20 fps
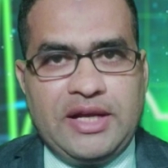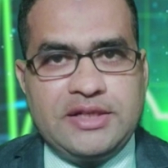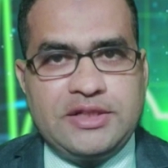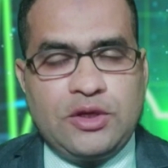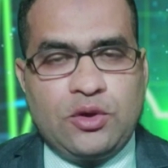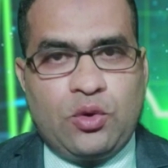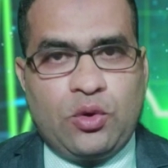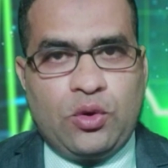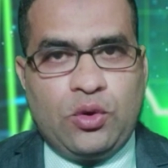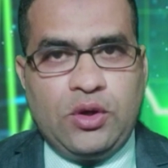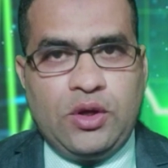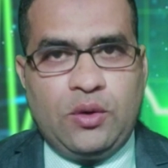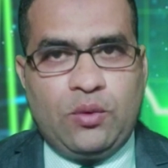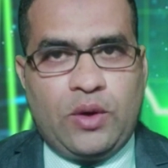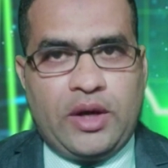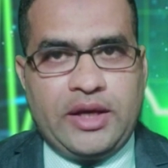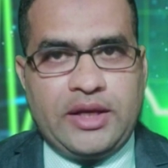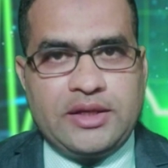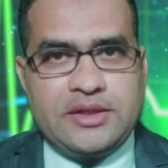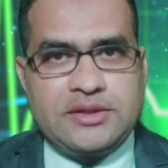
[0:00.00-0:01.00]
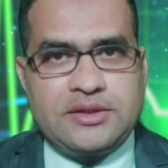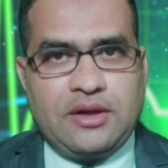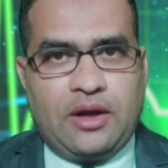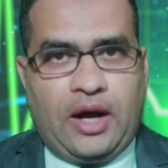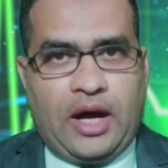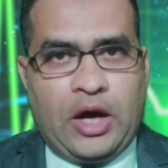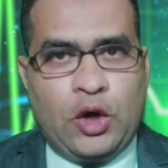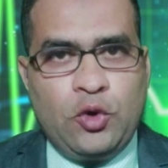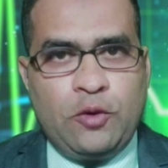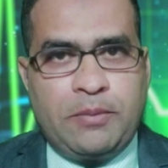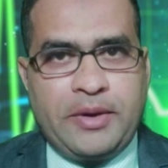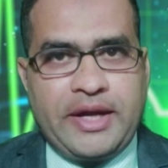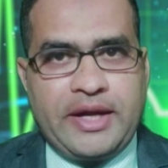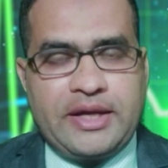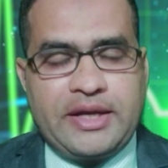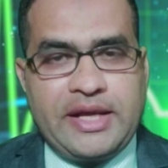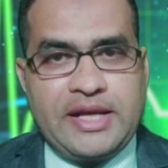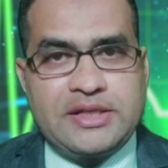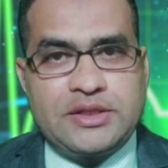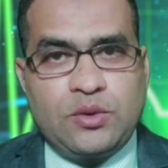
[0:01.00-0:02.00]
as the coronavirus
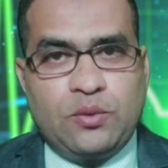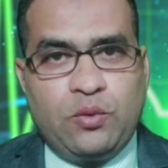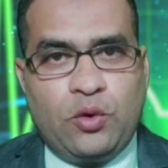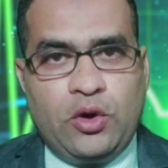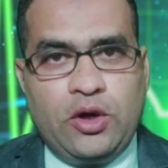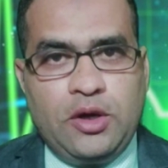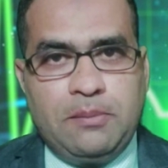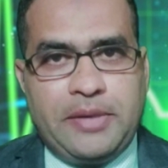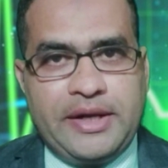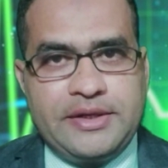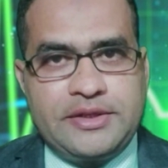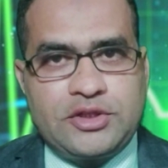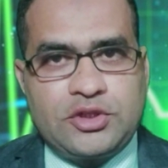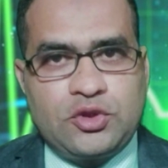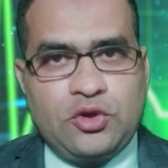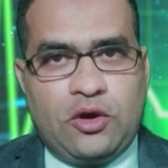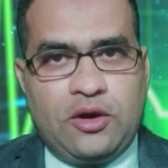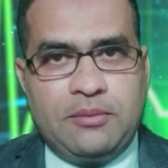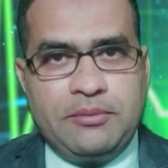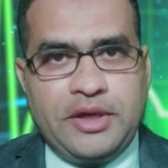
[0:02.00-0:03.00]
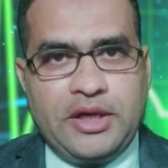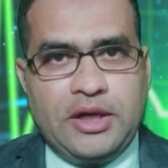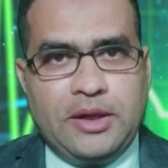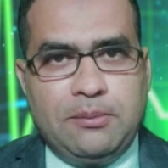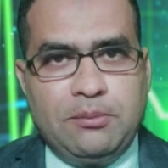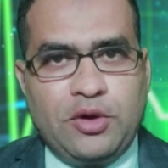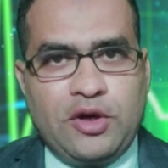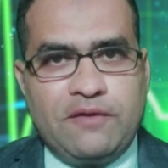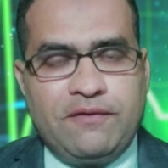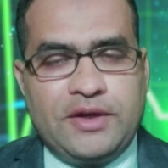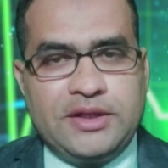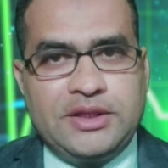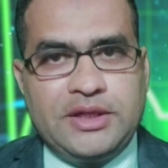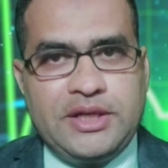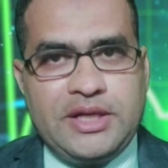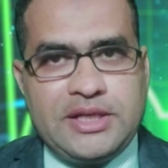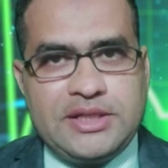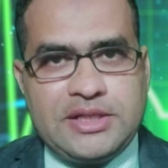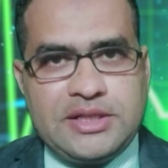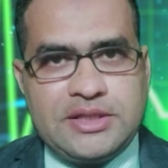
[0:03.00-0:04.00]
outbreak takes the world by storm, a number of
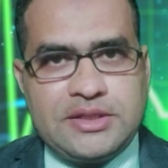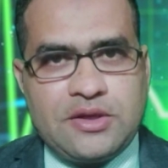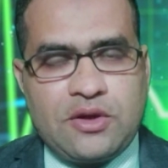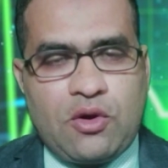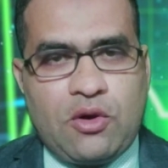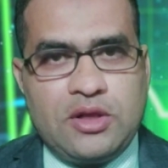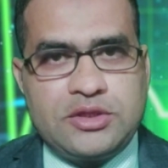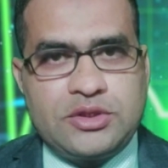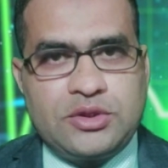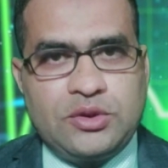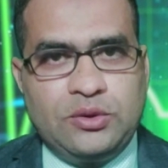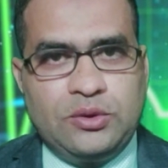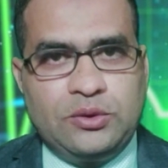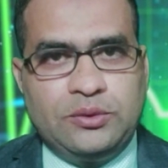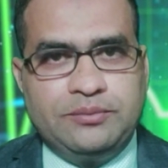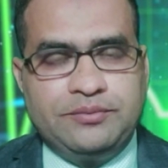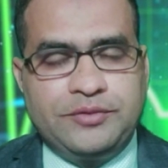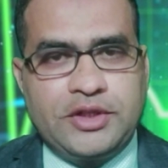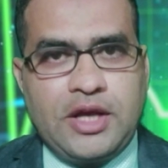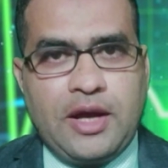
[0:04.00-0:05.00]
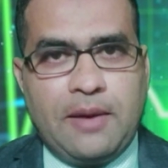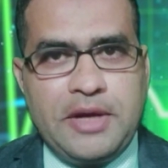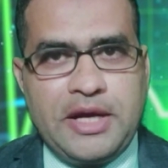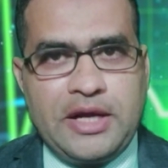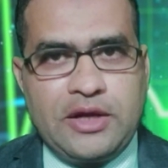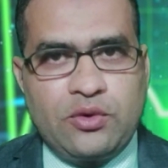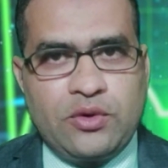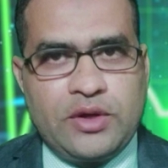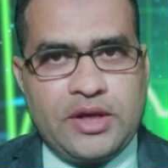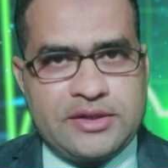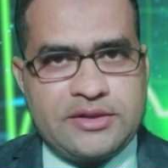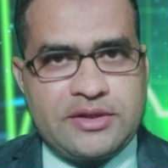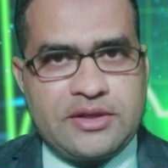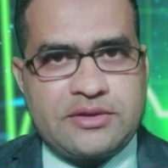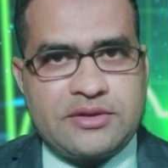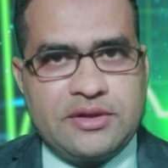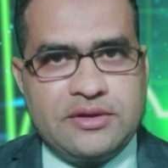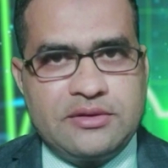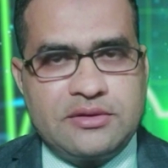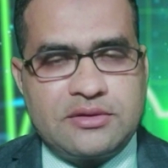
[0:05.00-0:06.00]
other diseases are also coming into
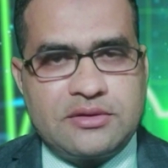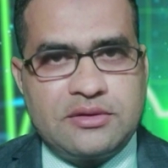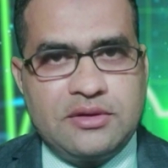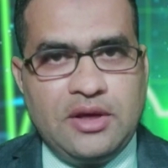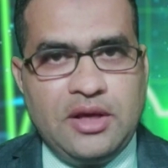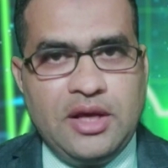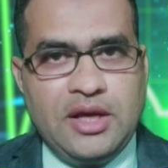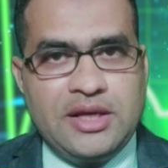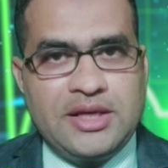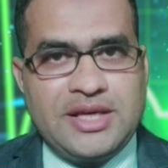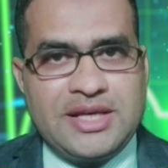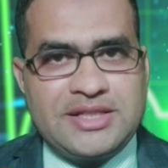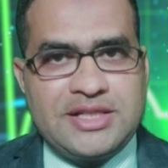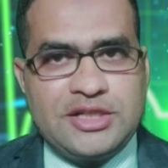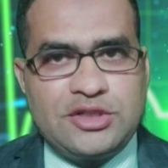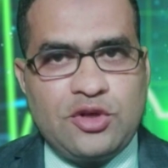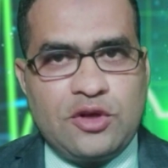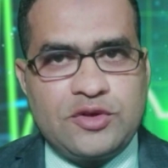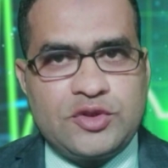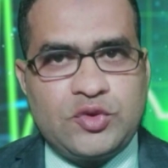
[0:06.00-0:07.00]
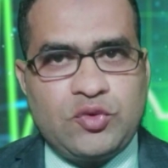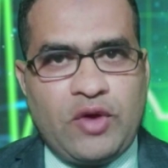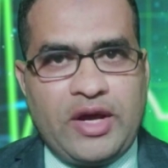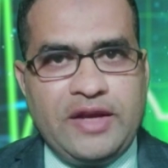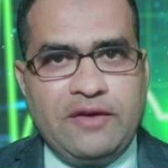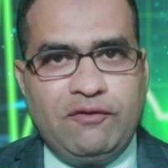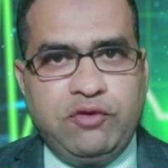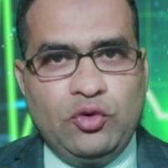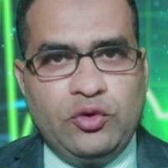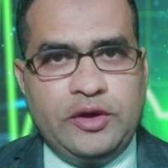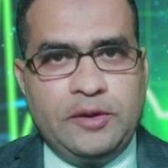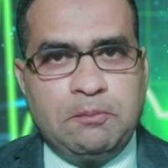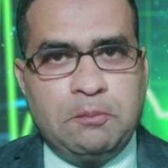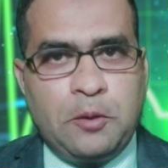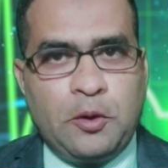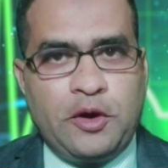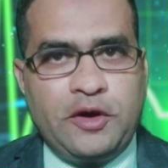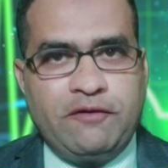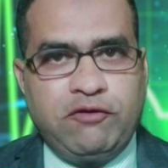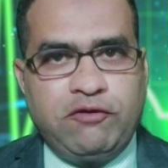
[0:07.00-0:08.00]
existence. Cases of swine flu and
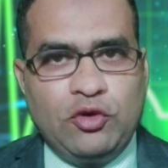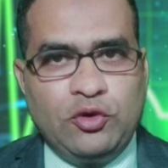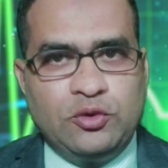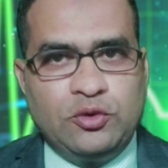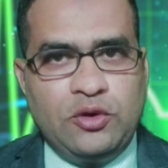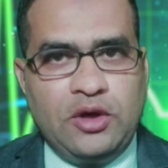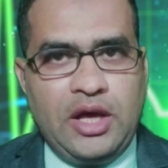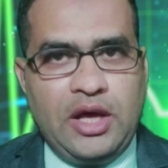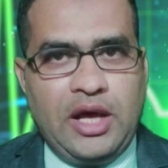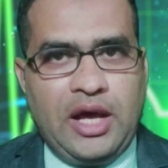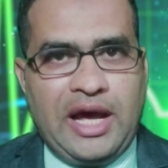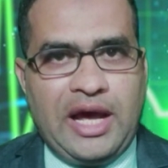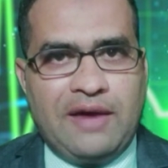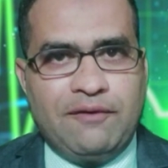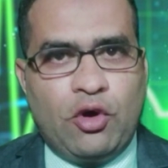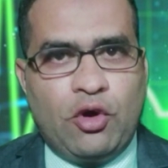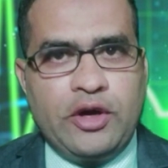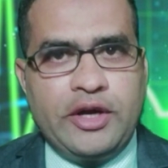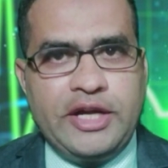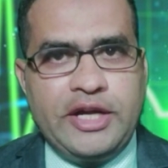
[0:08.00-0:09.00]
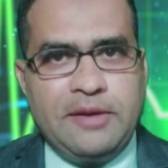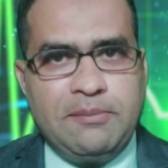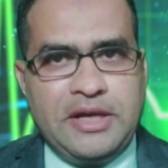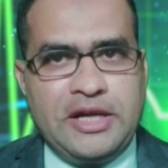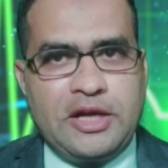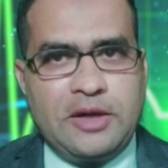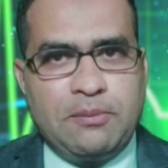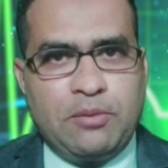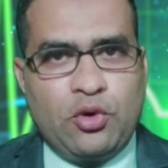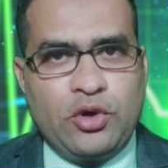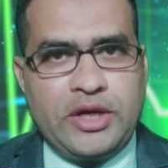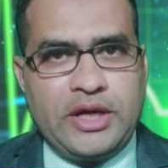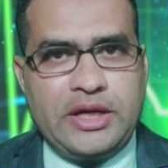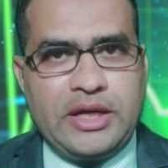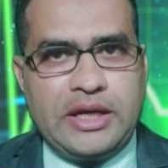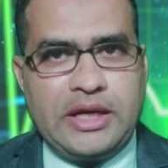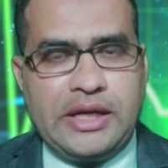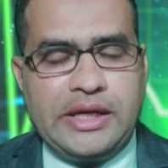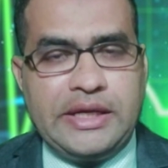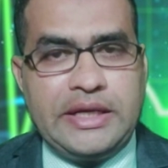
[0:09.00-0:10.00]
bird flu have already been reported
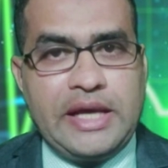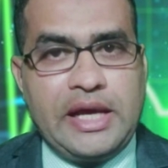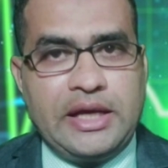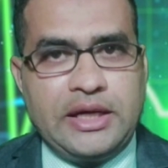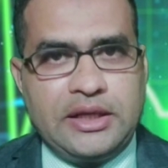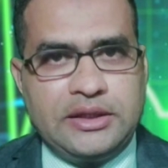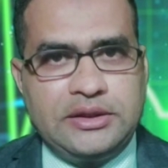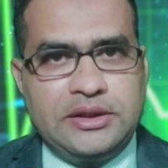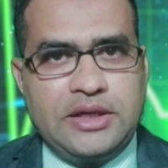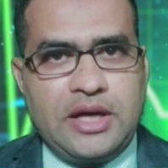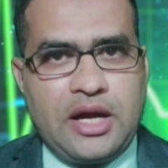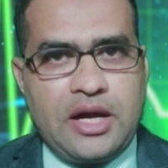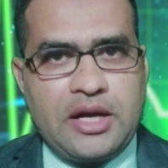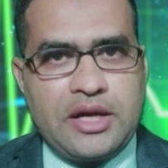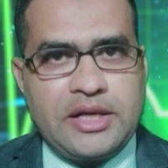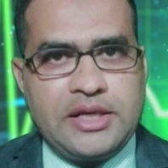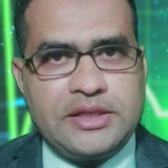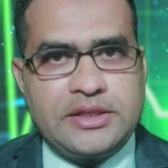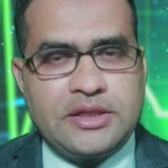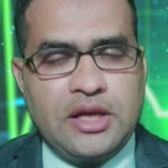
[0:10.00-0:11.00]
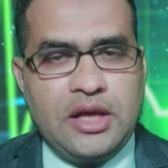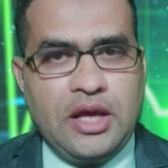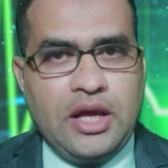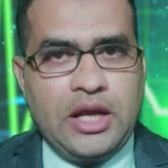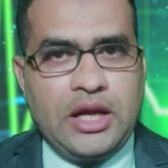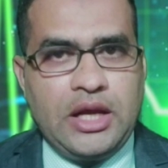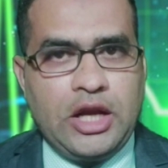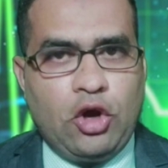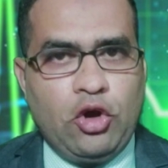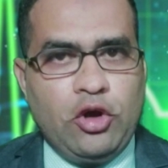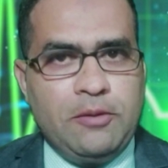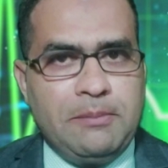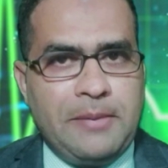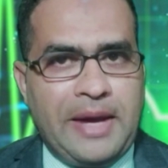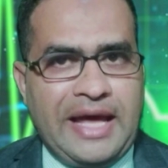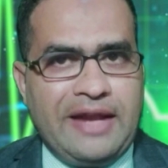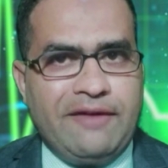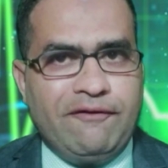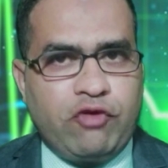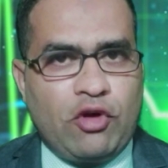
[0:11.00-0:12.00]
in India and other countries. Now a
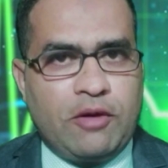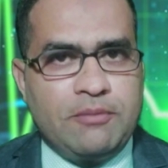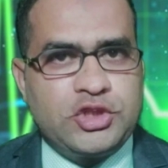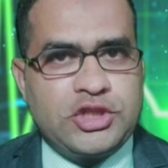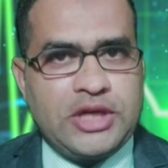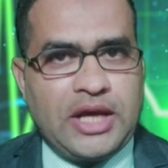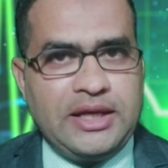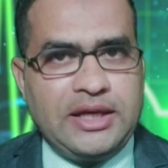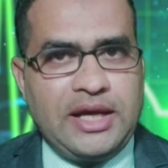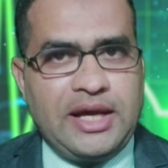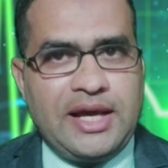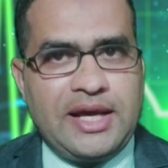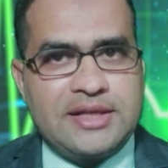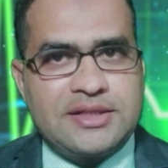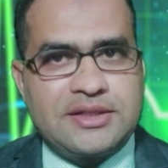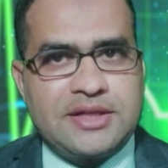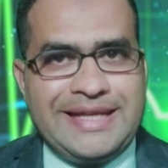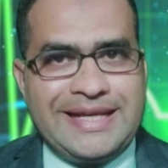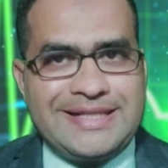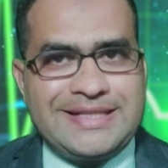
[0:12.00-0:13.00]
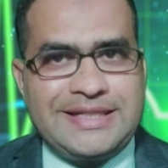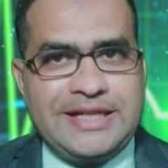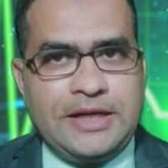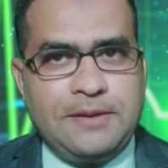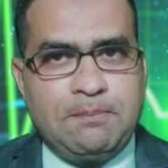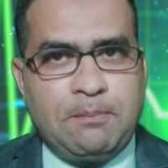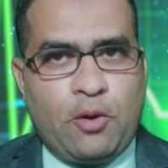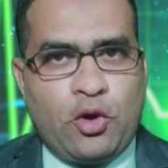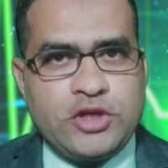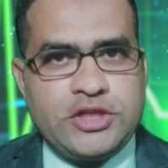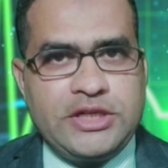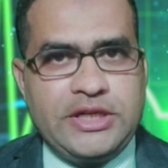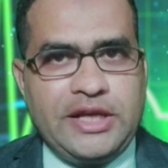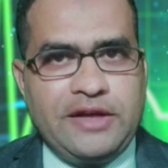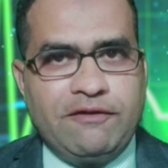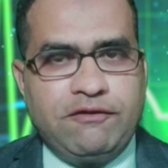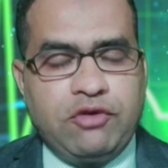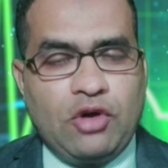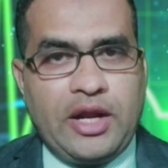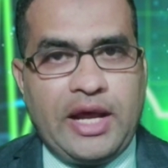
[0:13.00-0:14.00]
man from China has tested
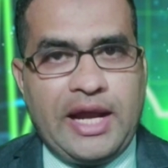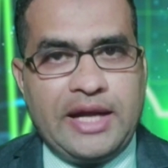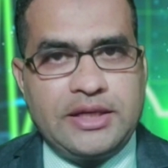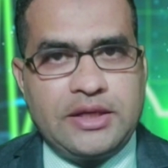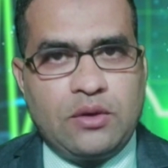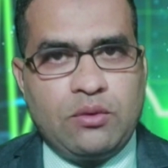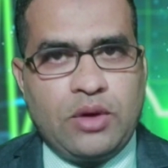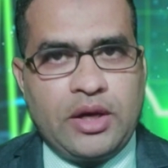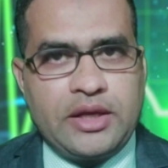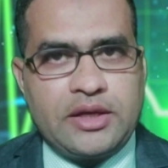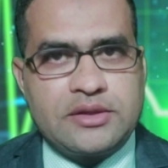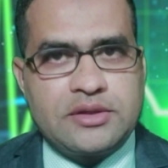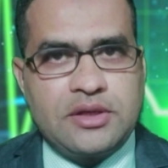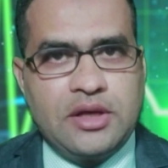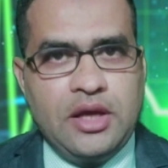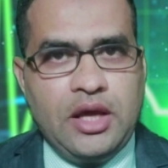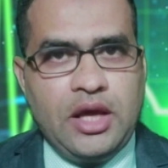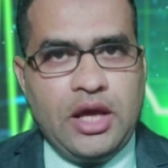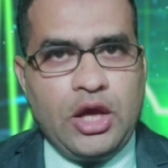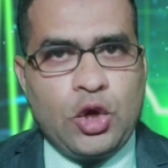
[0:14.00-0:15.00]
positive for Hantavirus.